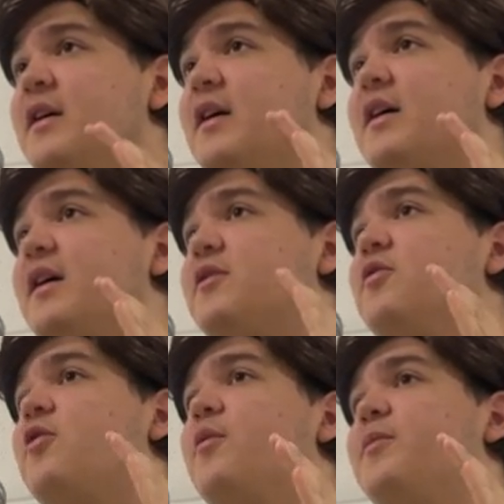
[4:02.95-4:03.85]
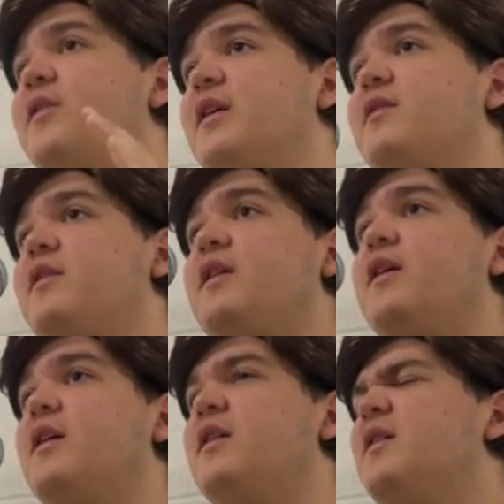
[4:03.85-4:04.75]
I, I do hope that the, uh,
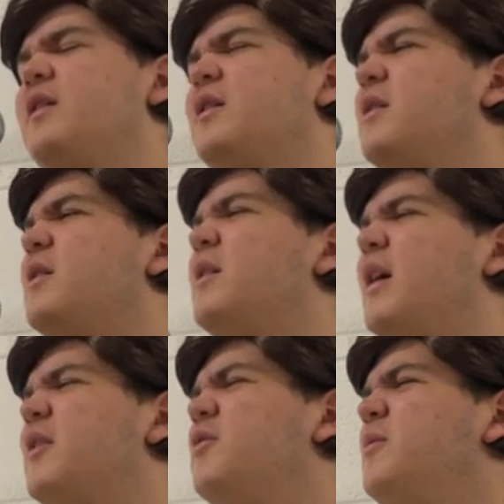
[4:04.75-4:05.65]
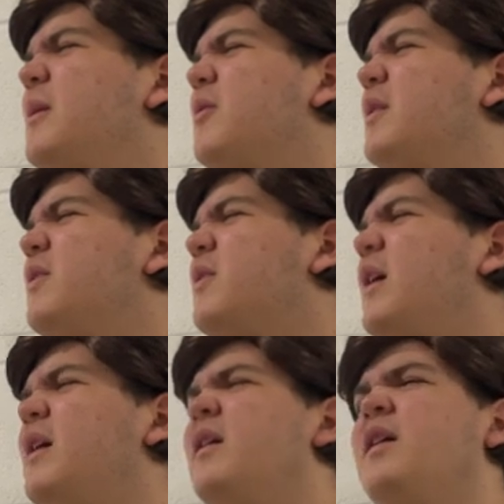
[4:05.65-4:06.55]
uh, what do Americans
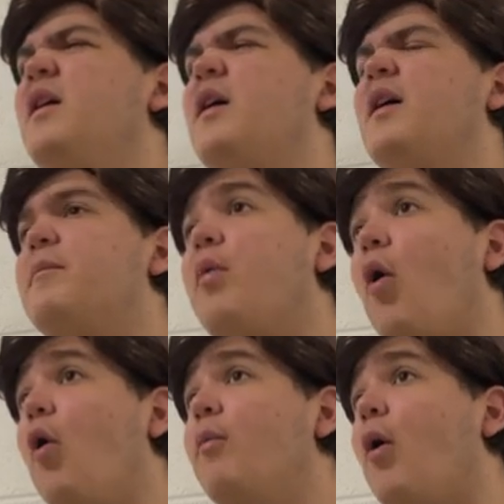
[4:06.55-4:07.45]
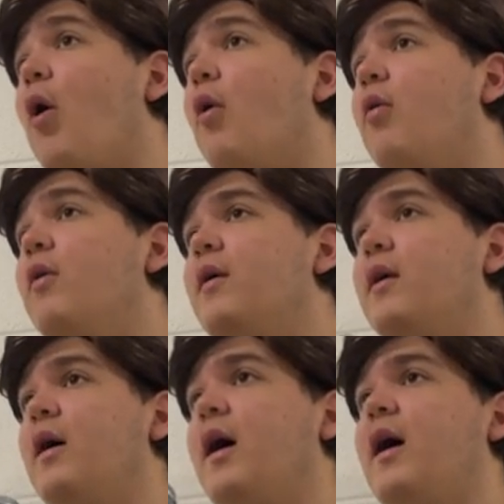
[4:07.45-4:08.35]
say? Uh, po,
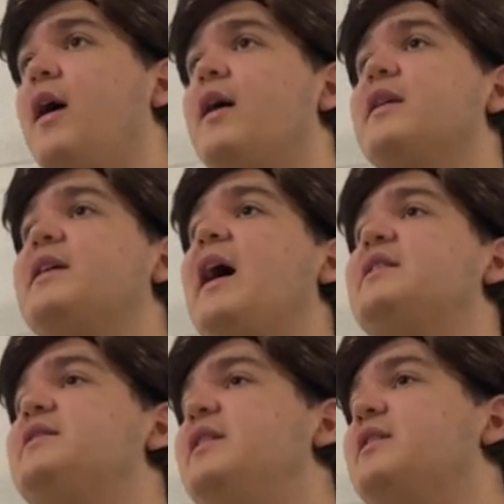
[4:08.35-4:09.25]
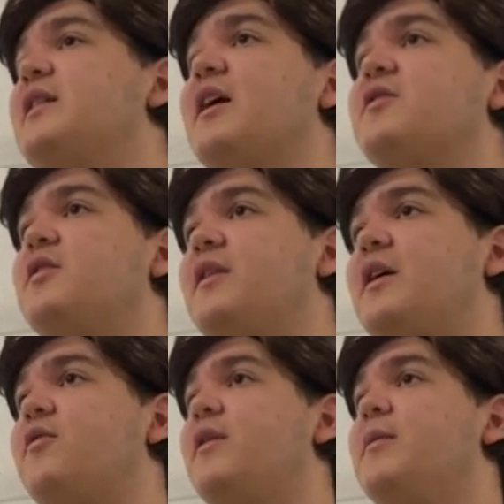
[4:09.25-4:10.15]
uh, catch this dastardly
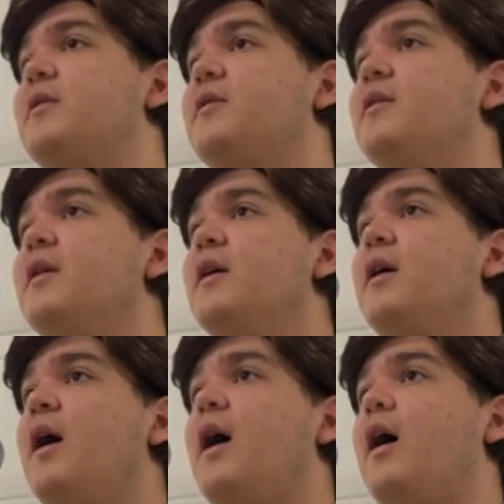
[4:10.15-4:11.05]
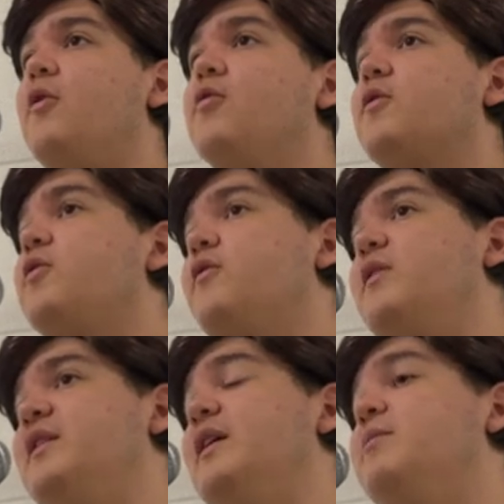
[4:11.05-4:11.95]
criminal uh, who stole
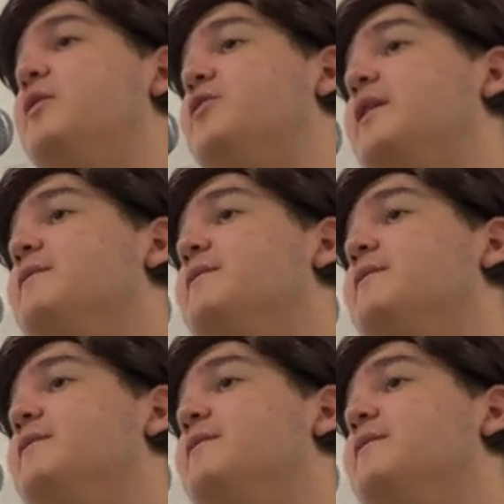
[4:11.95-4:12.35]
the D building.